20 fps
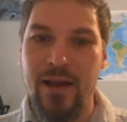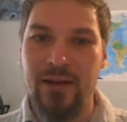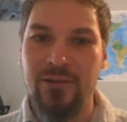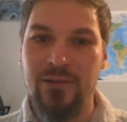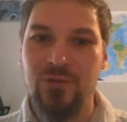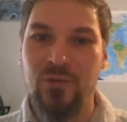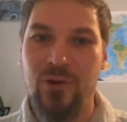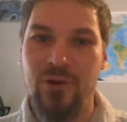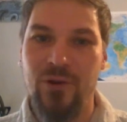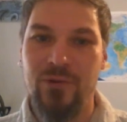I
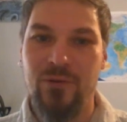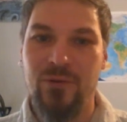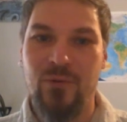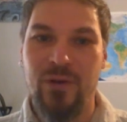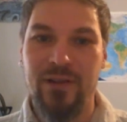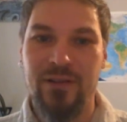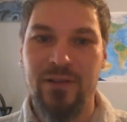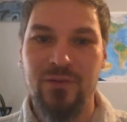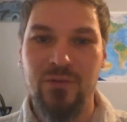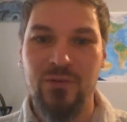had to learn
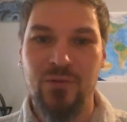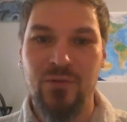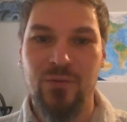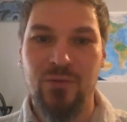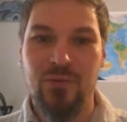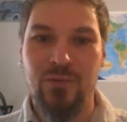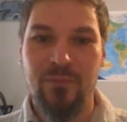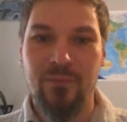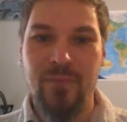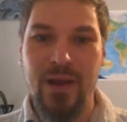quite
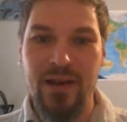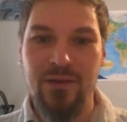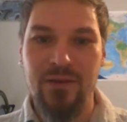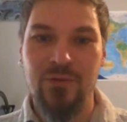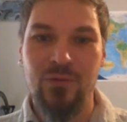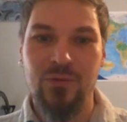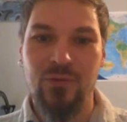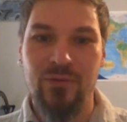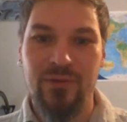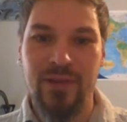many
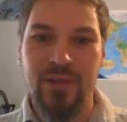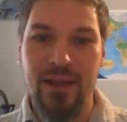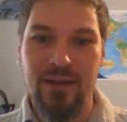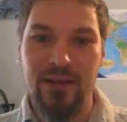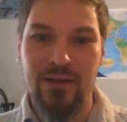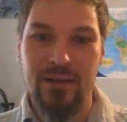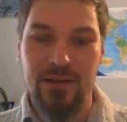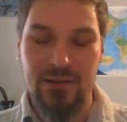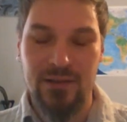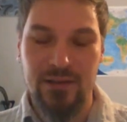new
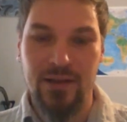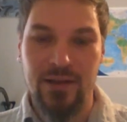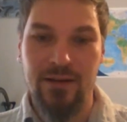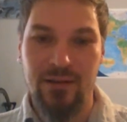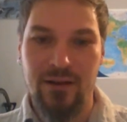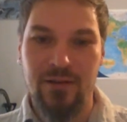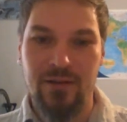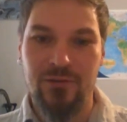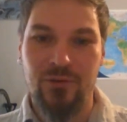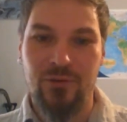techniques
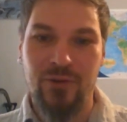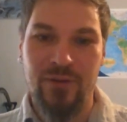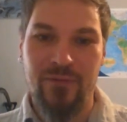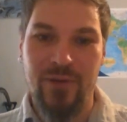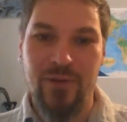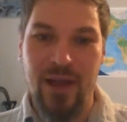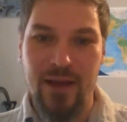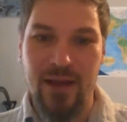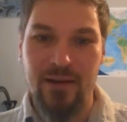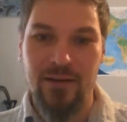in
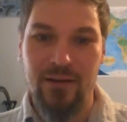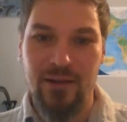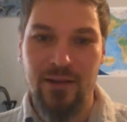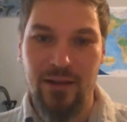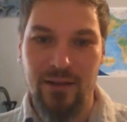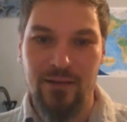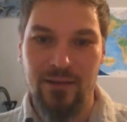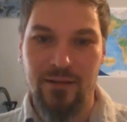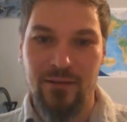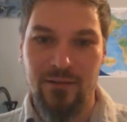cartography and
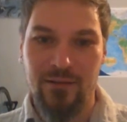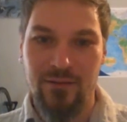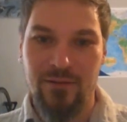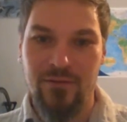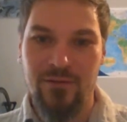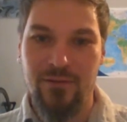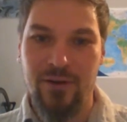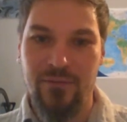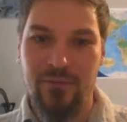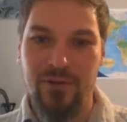in
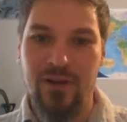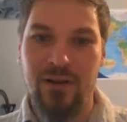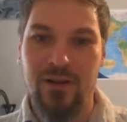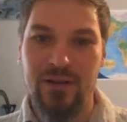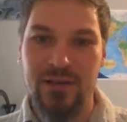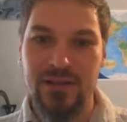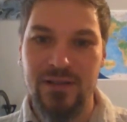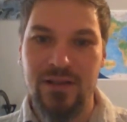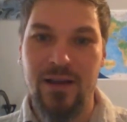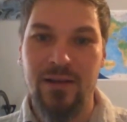
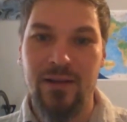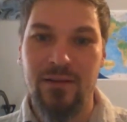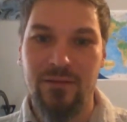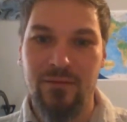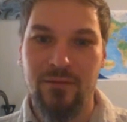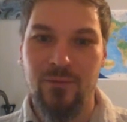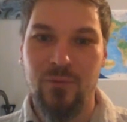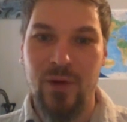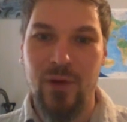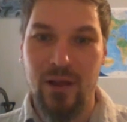graphical design
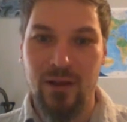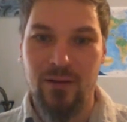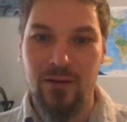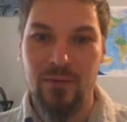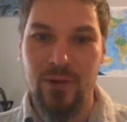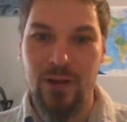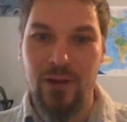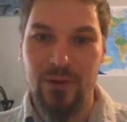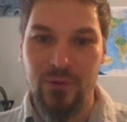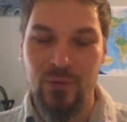
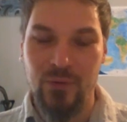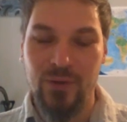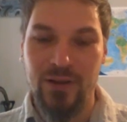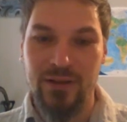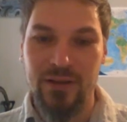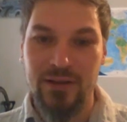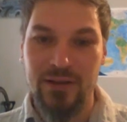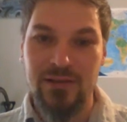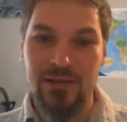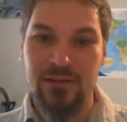while
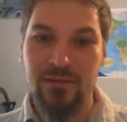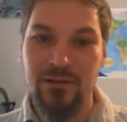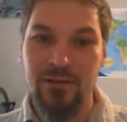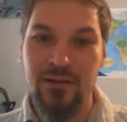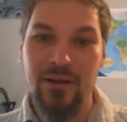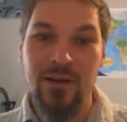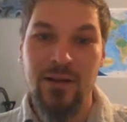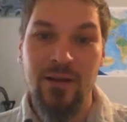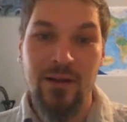doing this.